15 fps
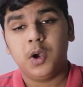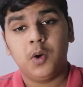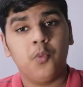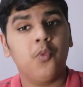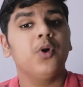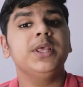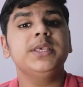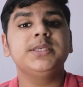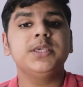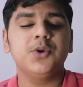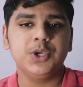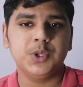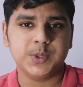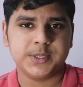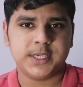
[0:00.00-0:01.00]
What is your
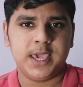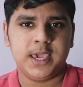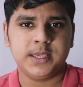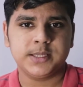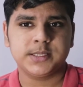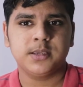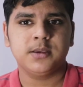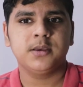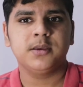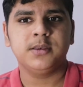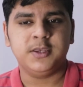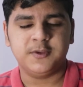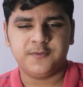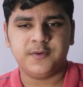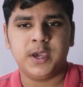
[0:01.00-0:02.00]
use case
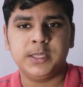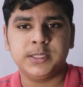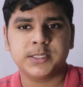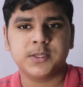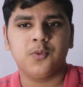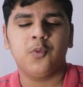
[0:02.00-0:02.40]
defines